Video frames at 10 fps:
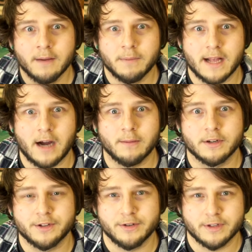But now I'm gonna
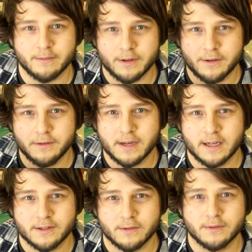show you some of the
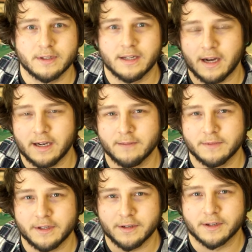utensils and
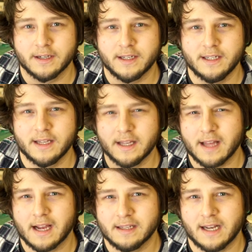items that you're gonna need to get
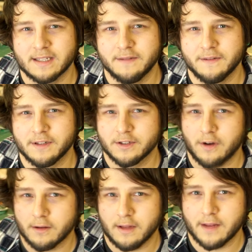that glassy finish
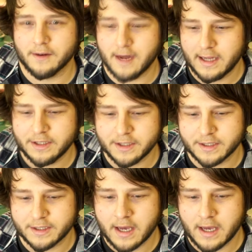on leather edges.